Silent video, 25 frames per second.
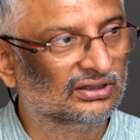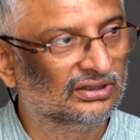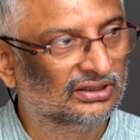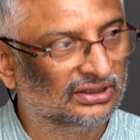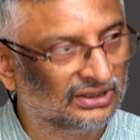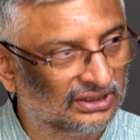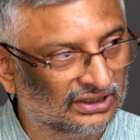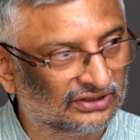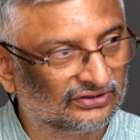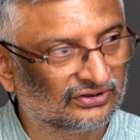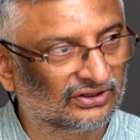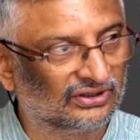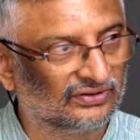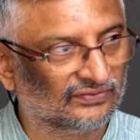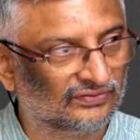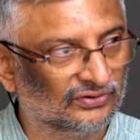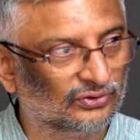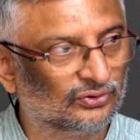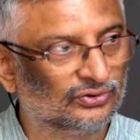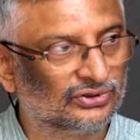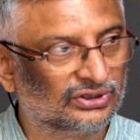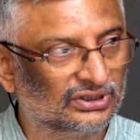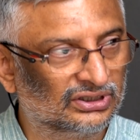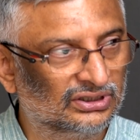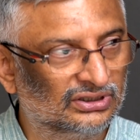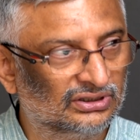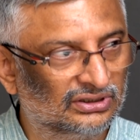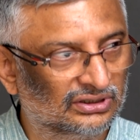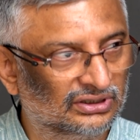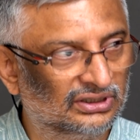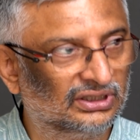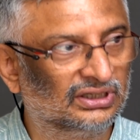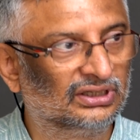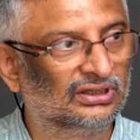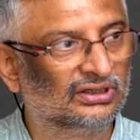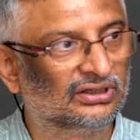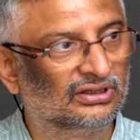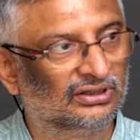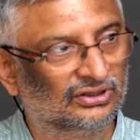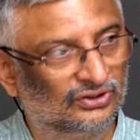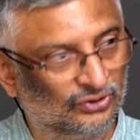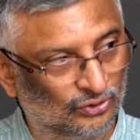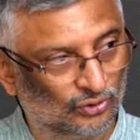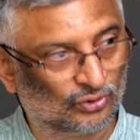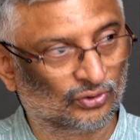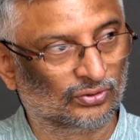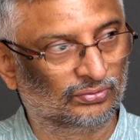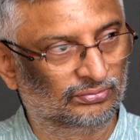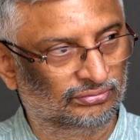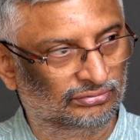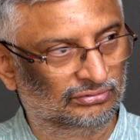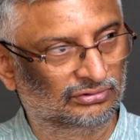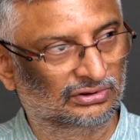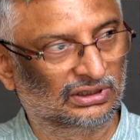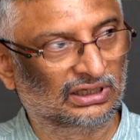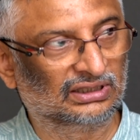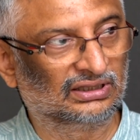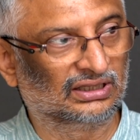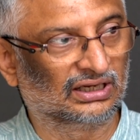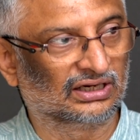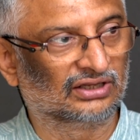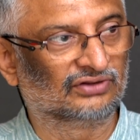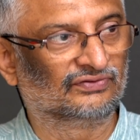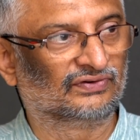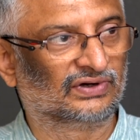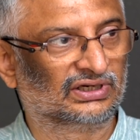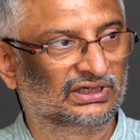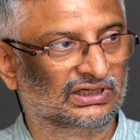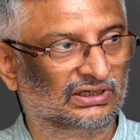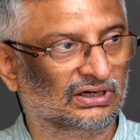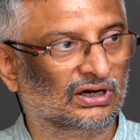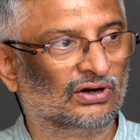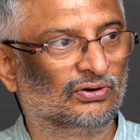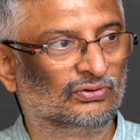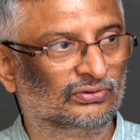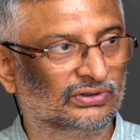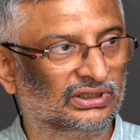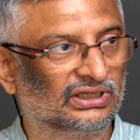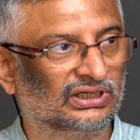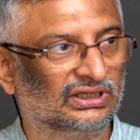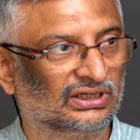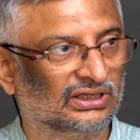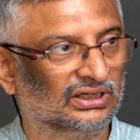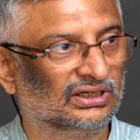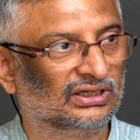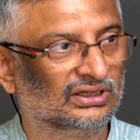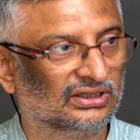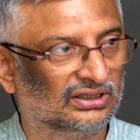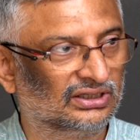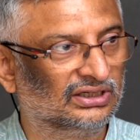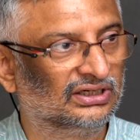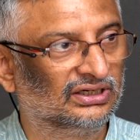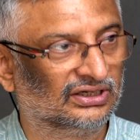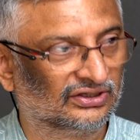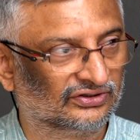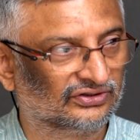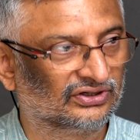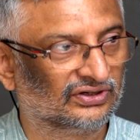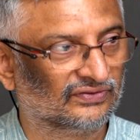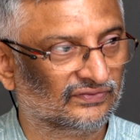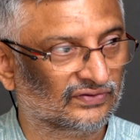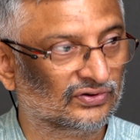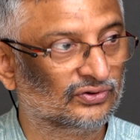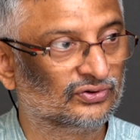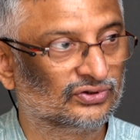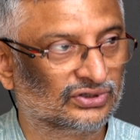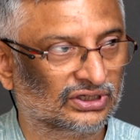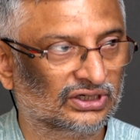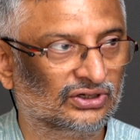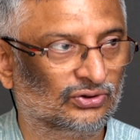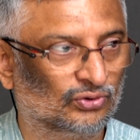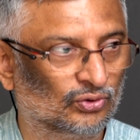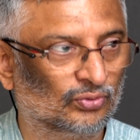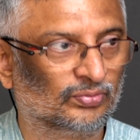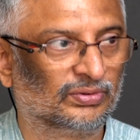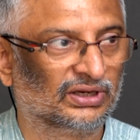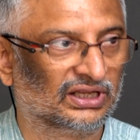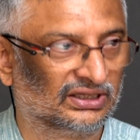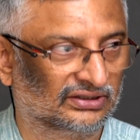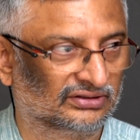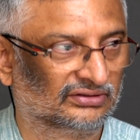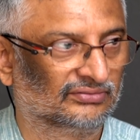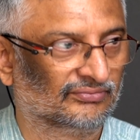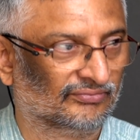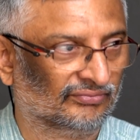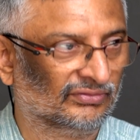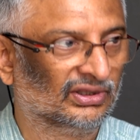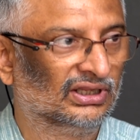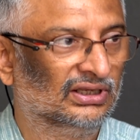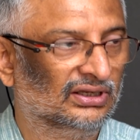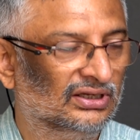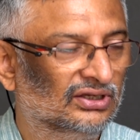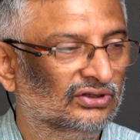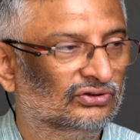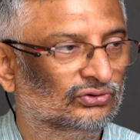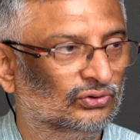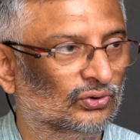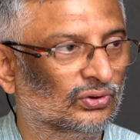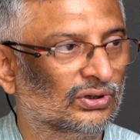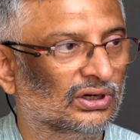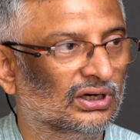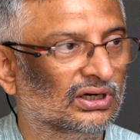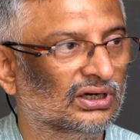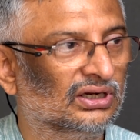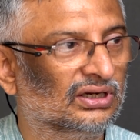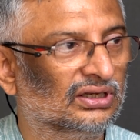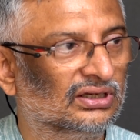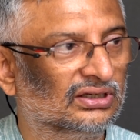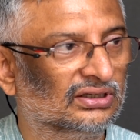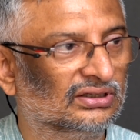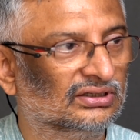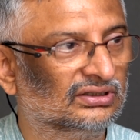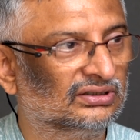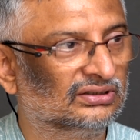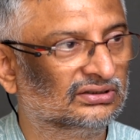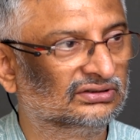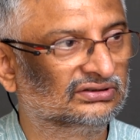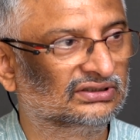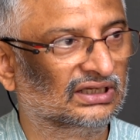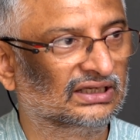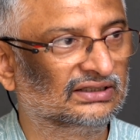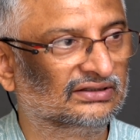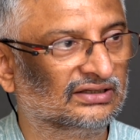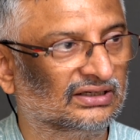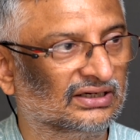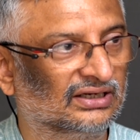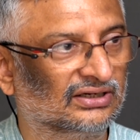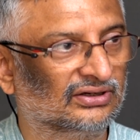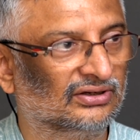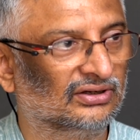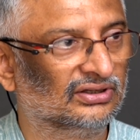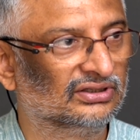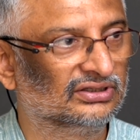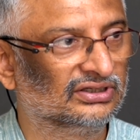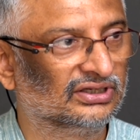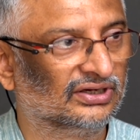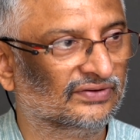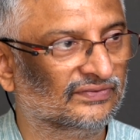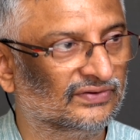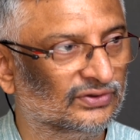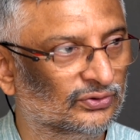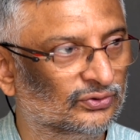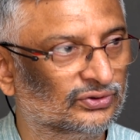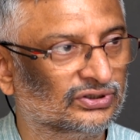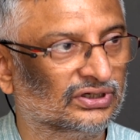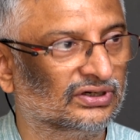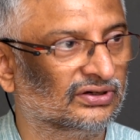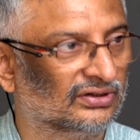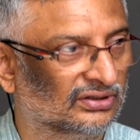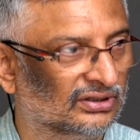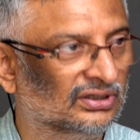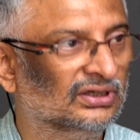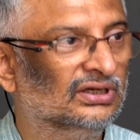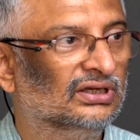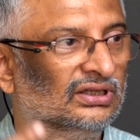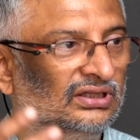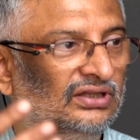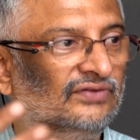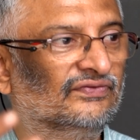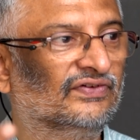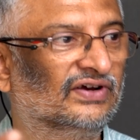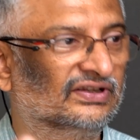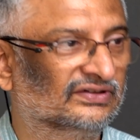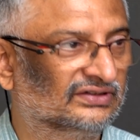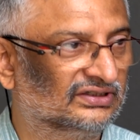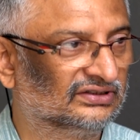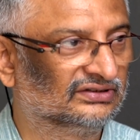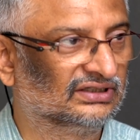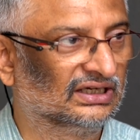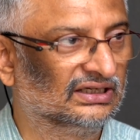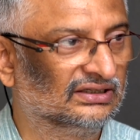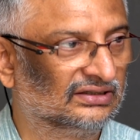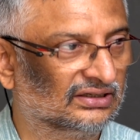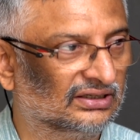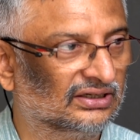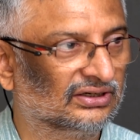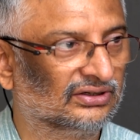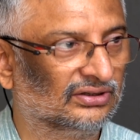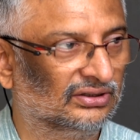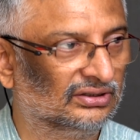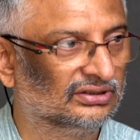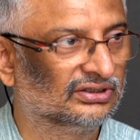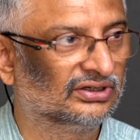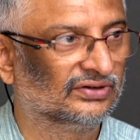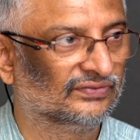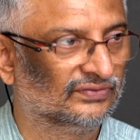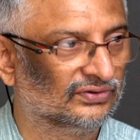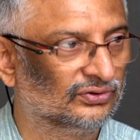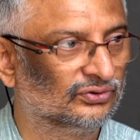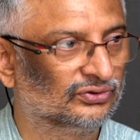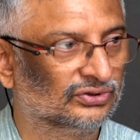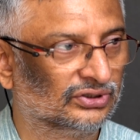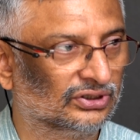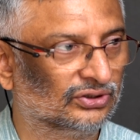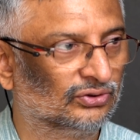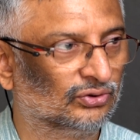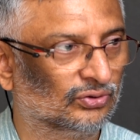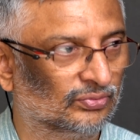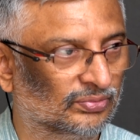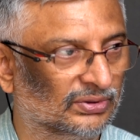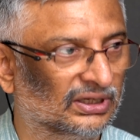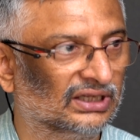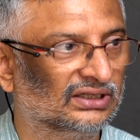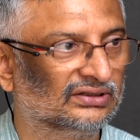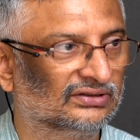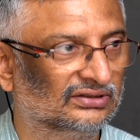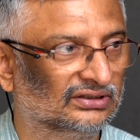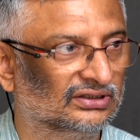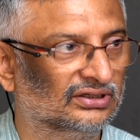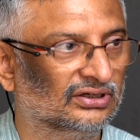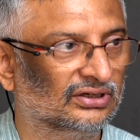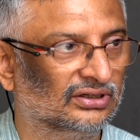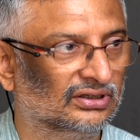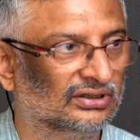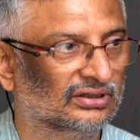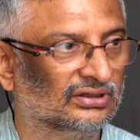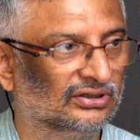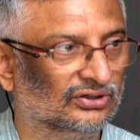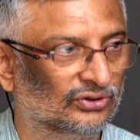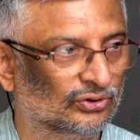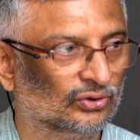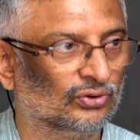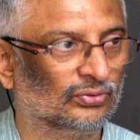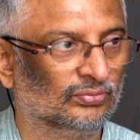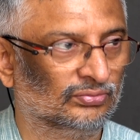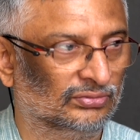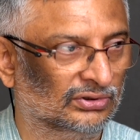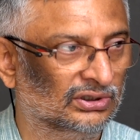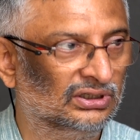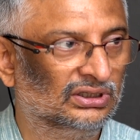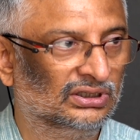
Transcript: Industrial Revolution in Europe, and that is why how the Industrial Revolution took place. So-called Science and Technology Revolution, the first Science and Technology Revolution took place in Europe.